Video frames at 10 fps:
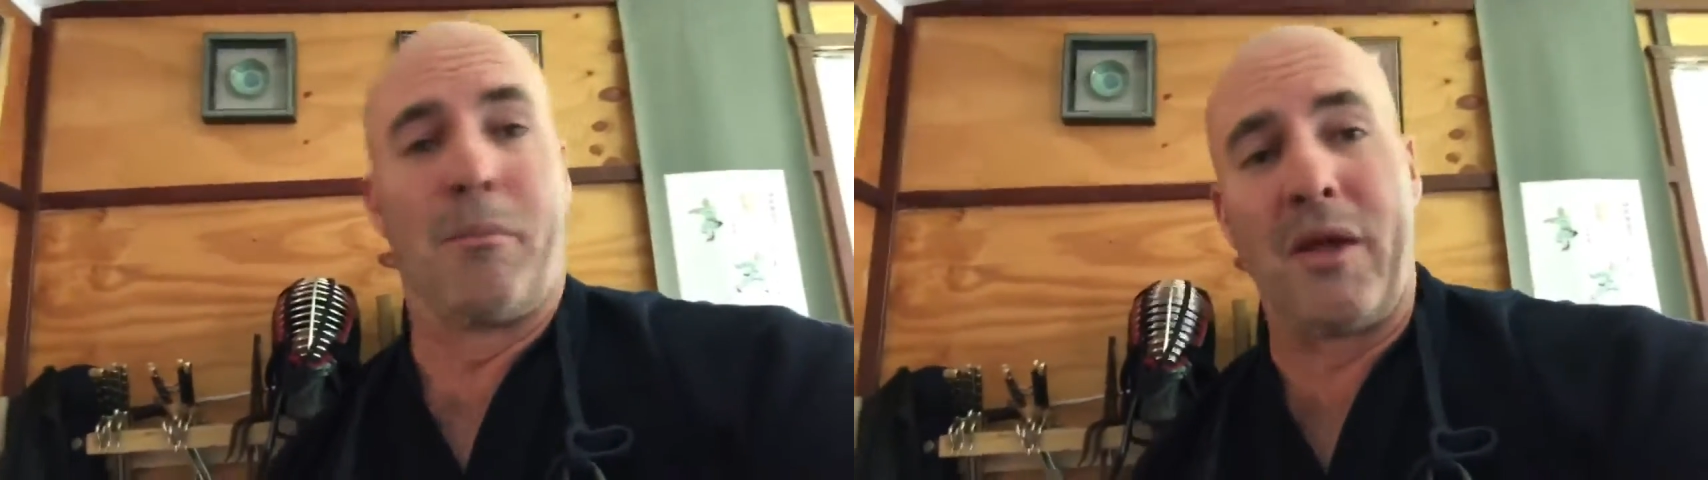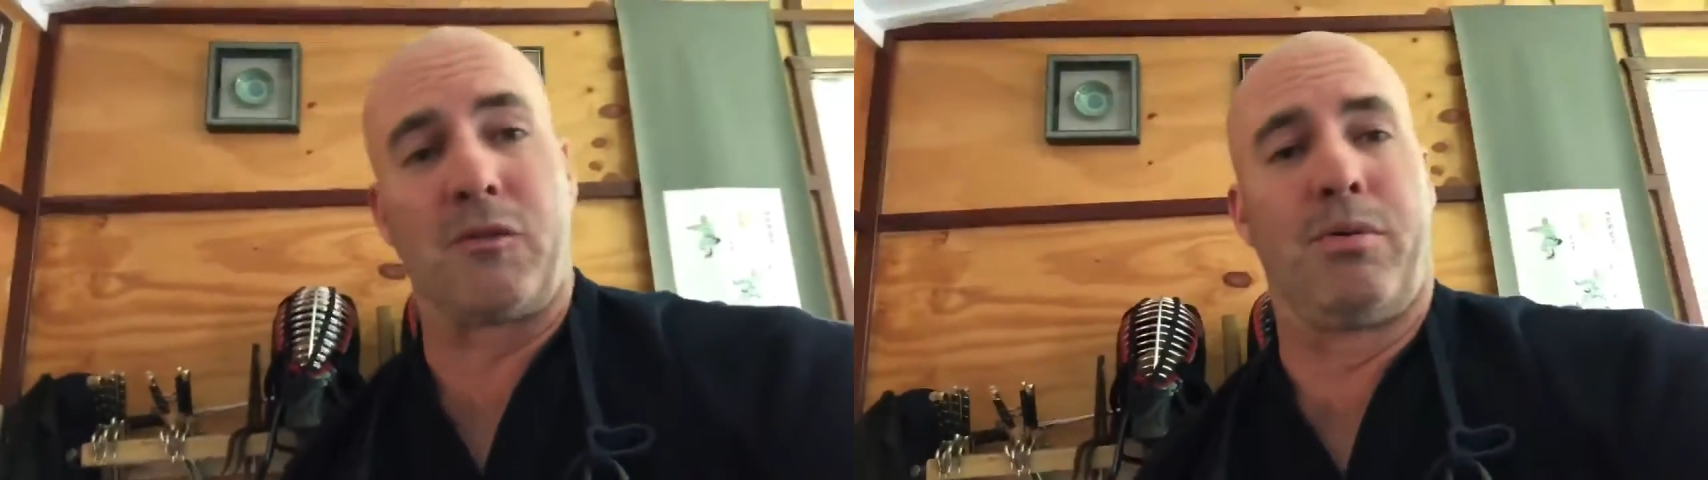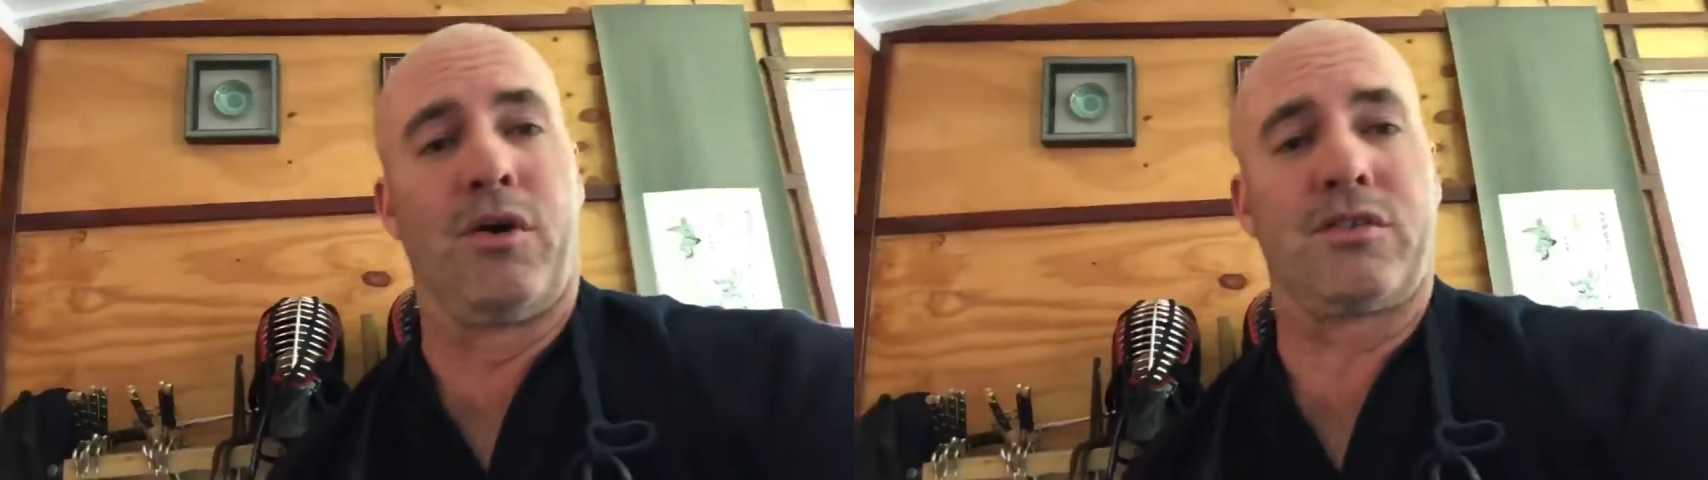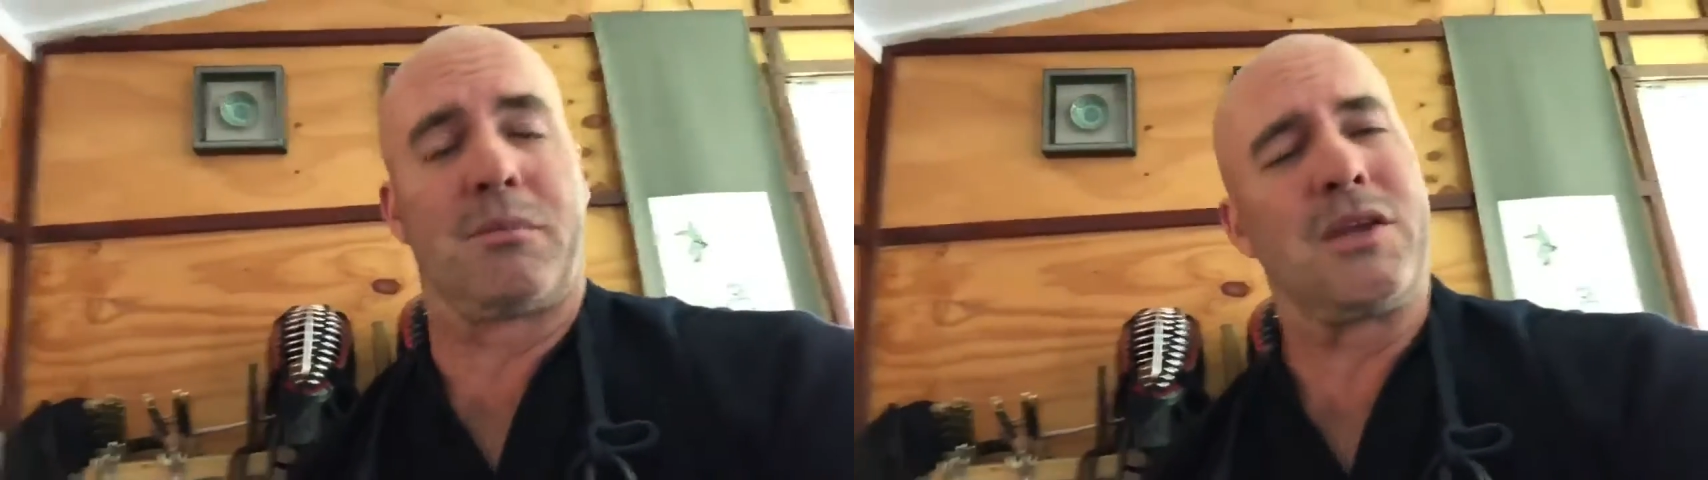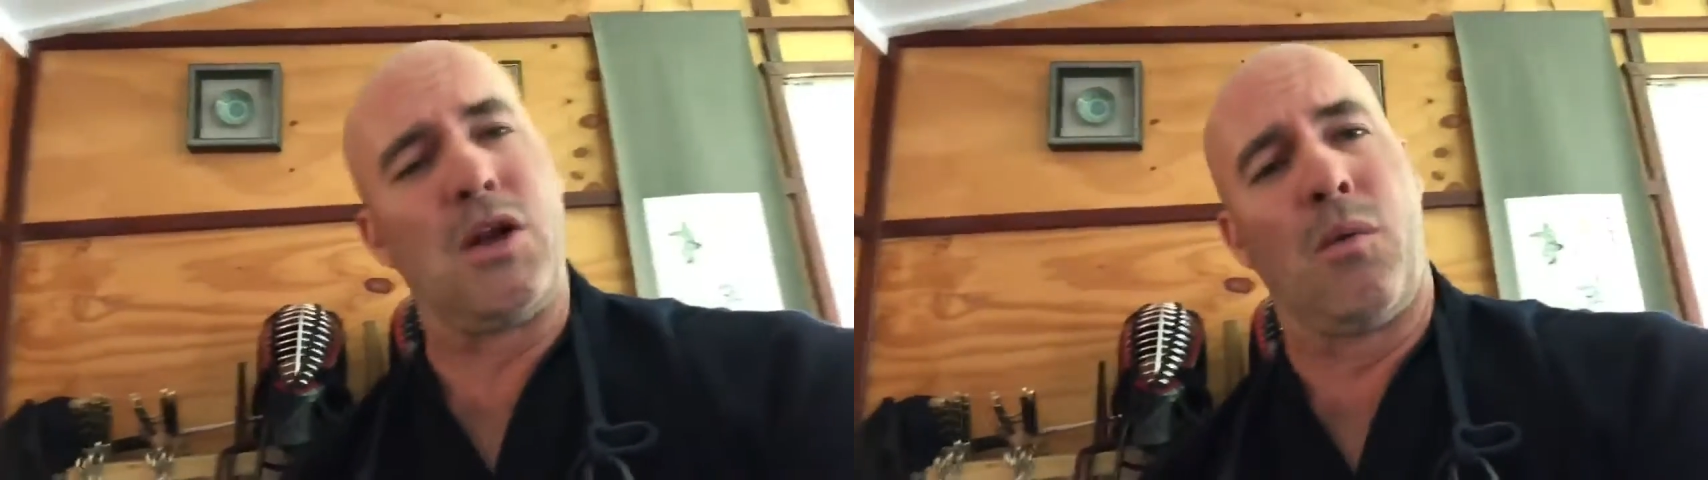the best
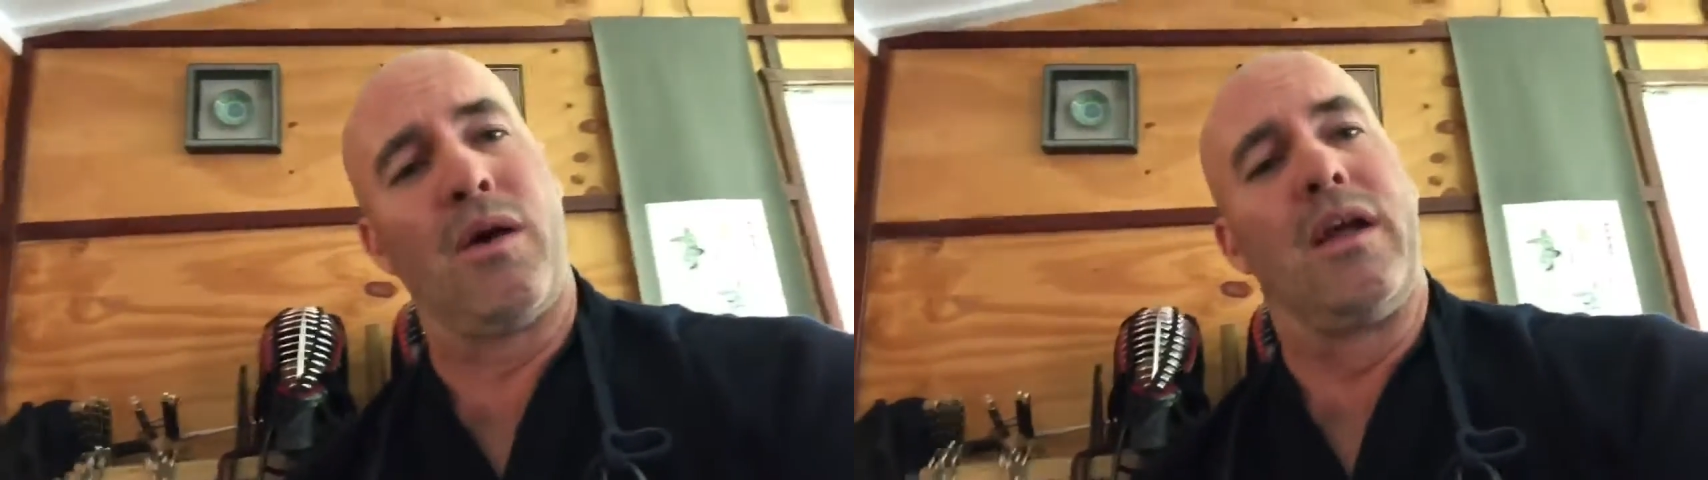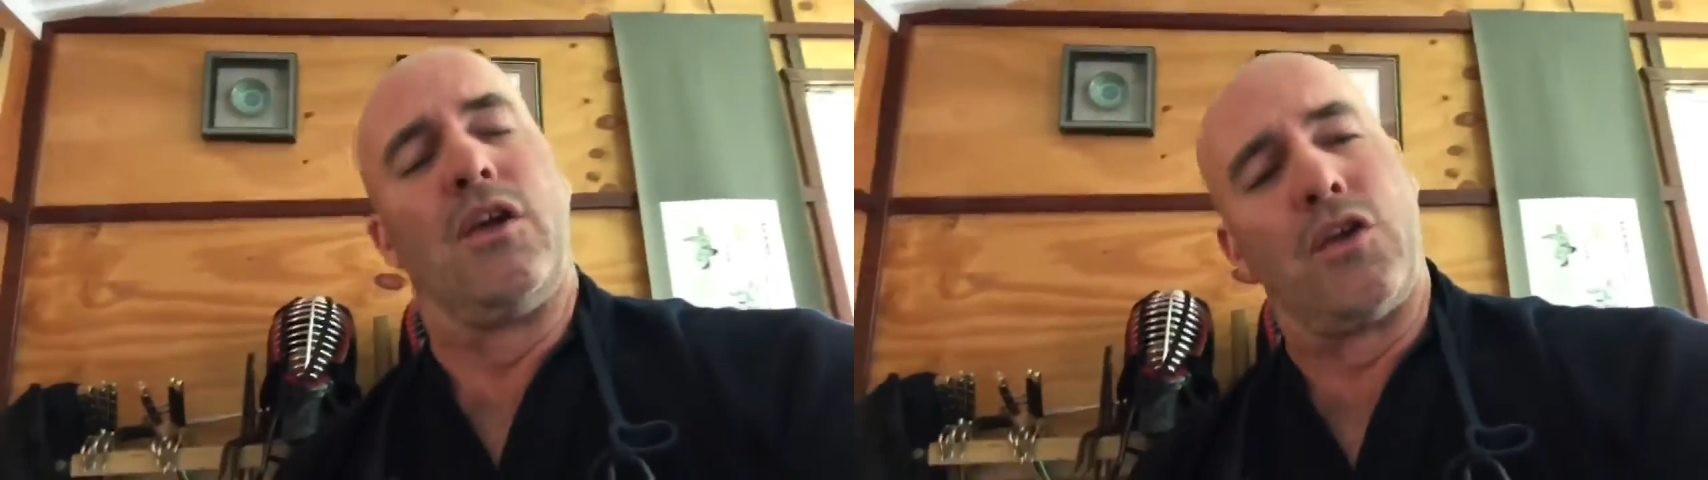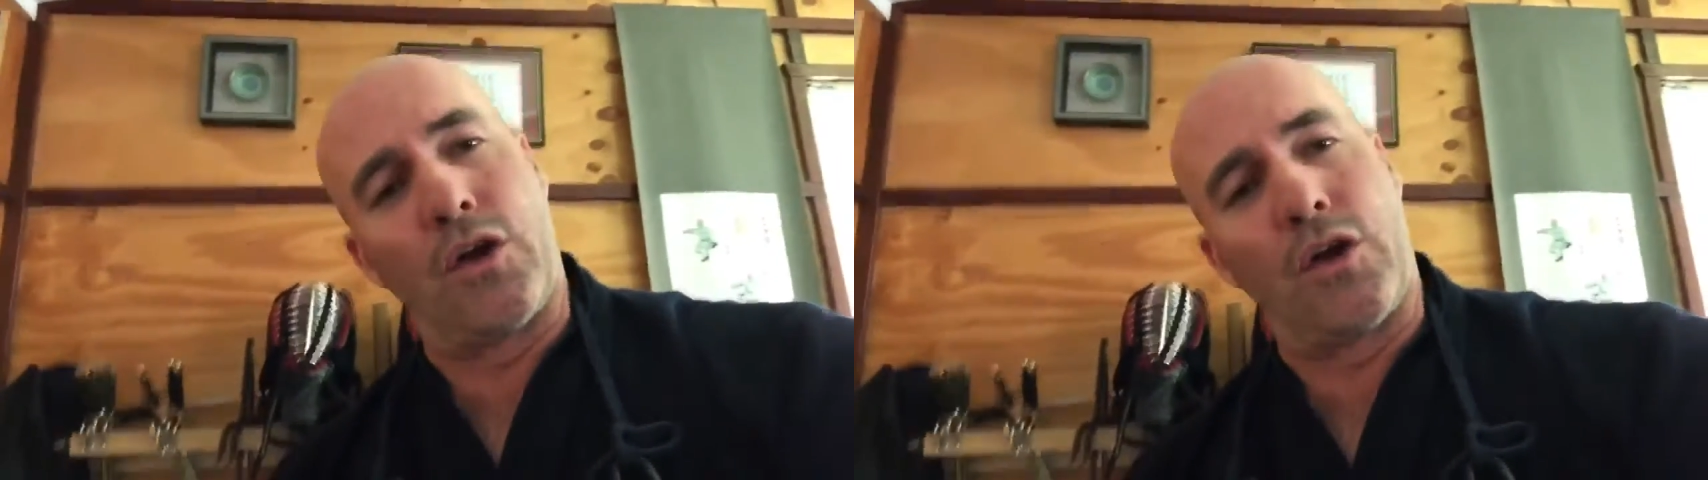person. But you know what?